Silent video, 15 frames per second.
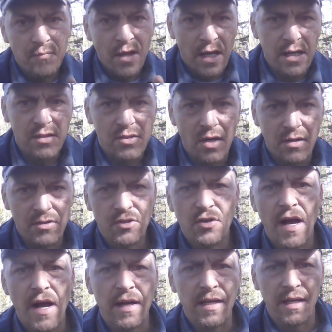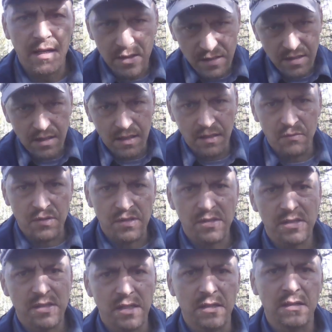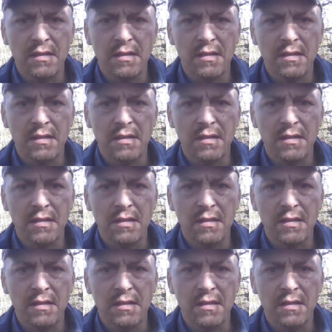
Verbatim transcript: he starts tracking because it, it was, it,